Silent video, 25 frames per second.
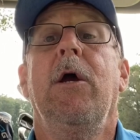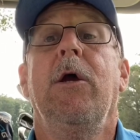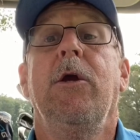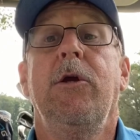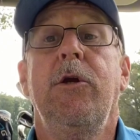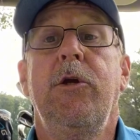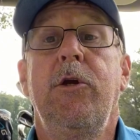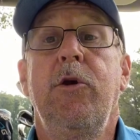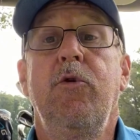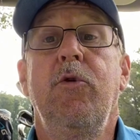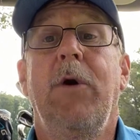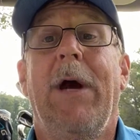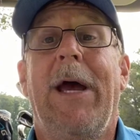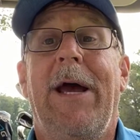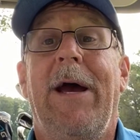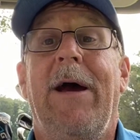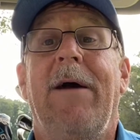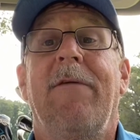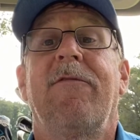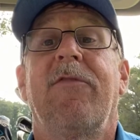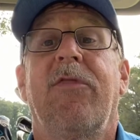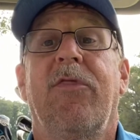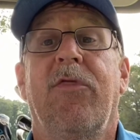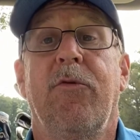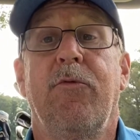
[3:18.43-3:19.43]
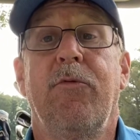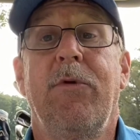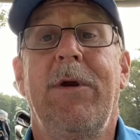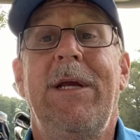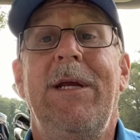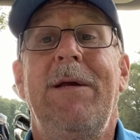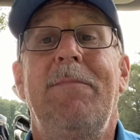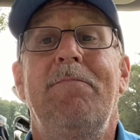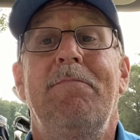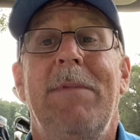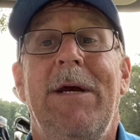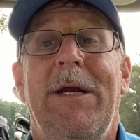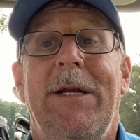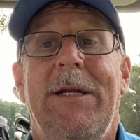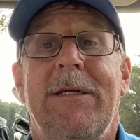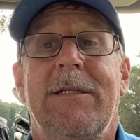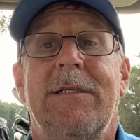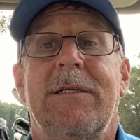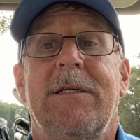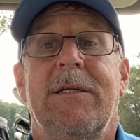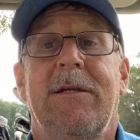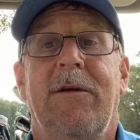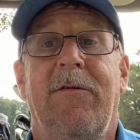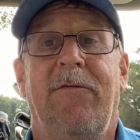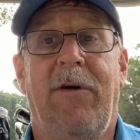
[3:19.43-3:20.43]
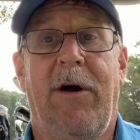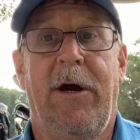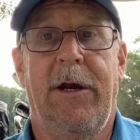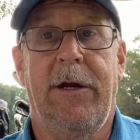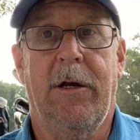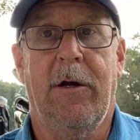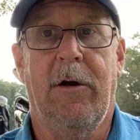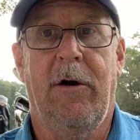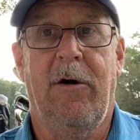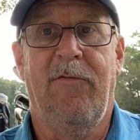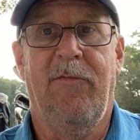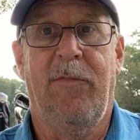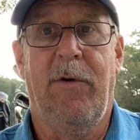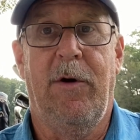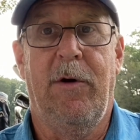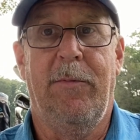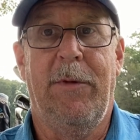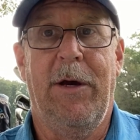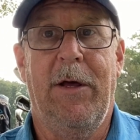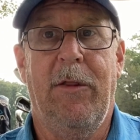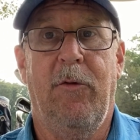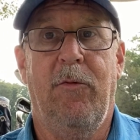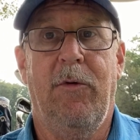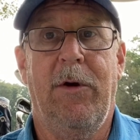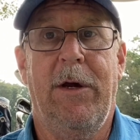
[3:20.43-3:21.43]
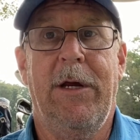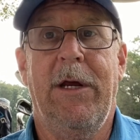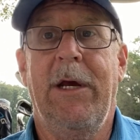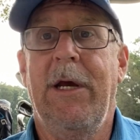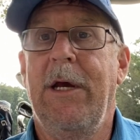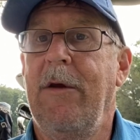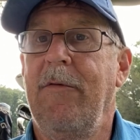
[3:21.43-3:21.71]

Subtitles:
You have 3 minutes to find the golf ball, by the way.